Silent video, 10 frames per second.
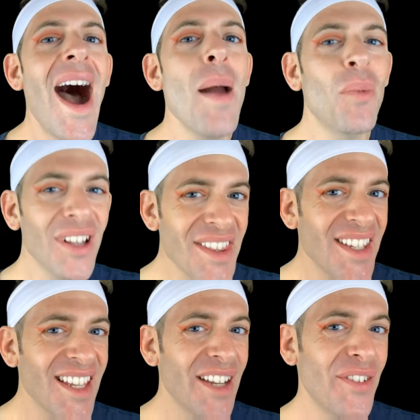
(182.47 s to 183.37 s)
I'm really
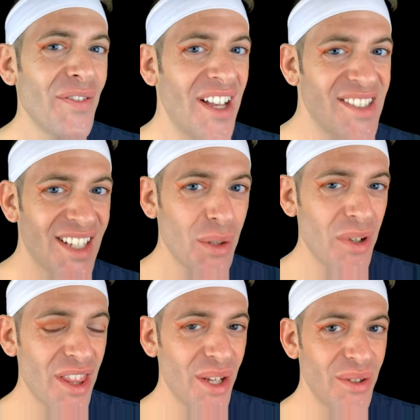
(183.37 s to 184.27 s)
thinking of investing in one
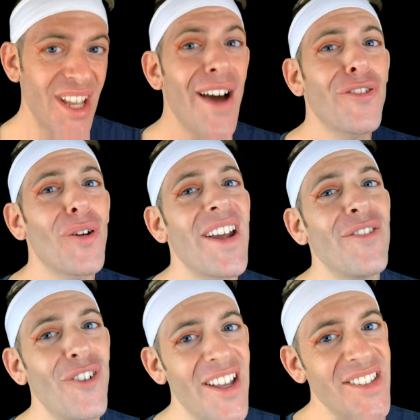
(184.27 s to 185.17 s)
of those. After I
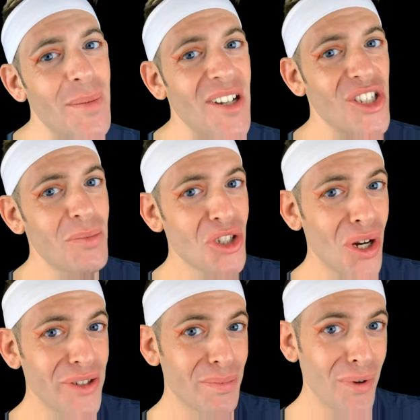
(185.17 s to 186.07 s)
invest in my James
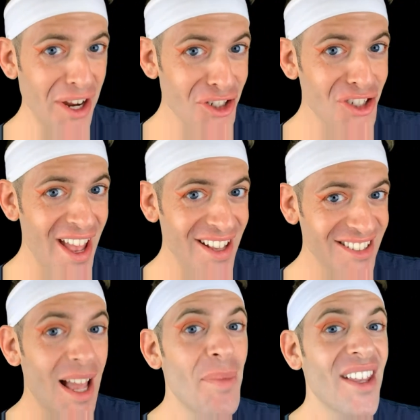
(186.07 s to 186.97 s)
Charles brush set,
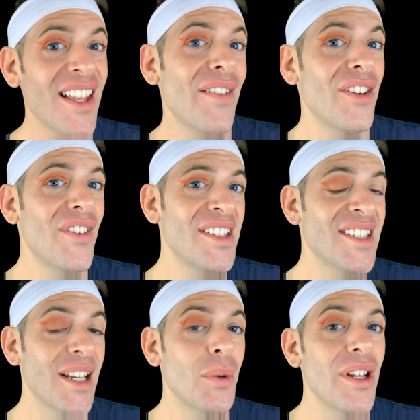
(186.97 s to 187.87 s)
I'm thinking of
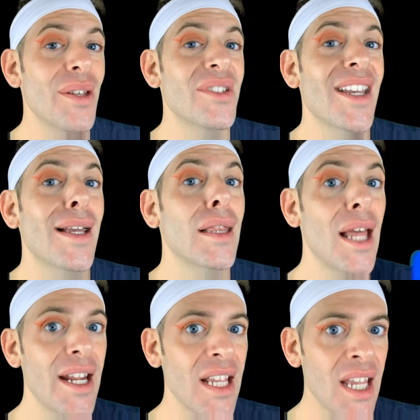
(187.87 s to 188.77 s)
investing in one of those like
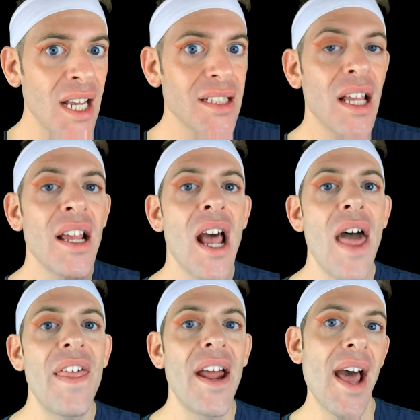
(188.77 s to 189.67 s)
lighting kits
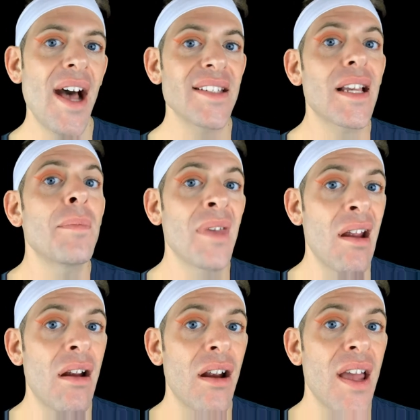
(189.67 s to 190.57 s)
that has a
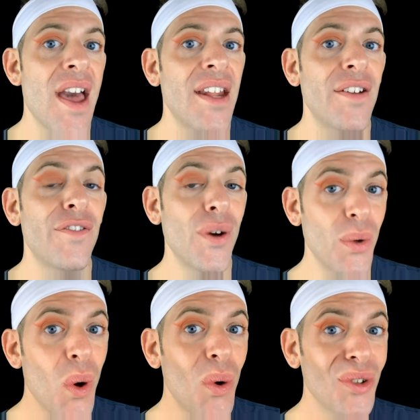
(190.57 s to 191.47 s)
mirror and a phone
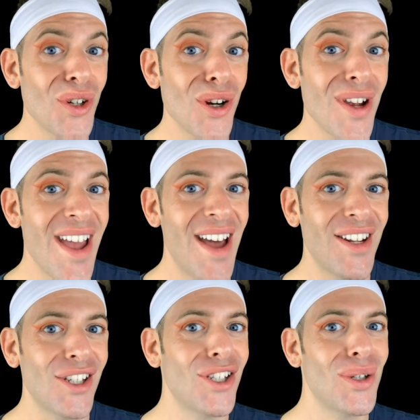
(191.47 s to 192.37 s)
holder and
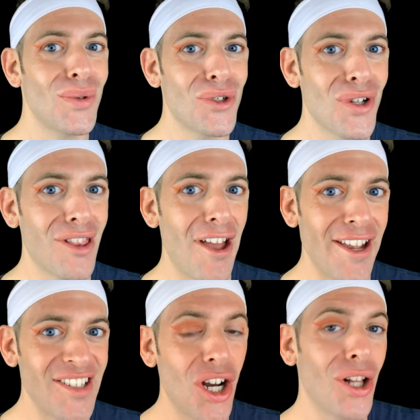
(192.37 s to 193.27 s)
a huge
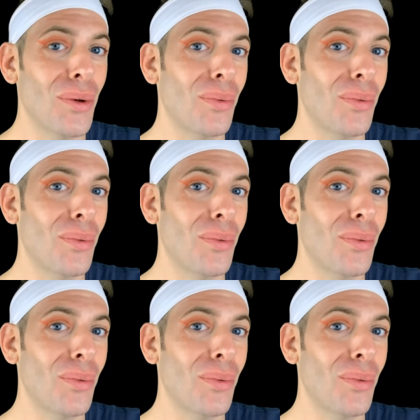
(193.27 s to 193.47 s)
light all